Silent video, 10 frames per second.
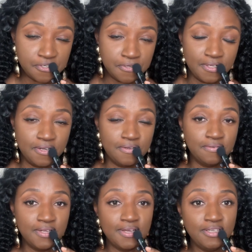
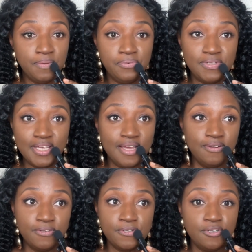They pretend
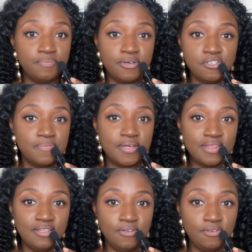not to know much about
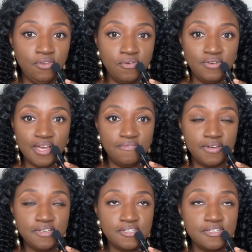
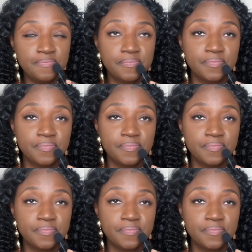neurodivergent.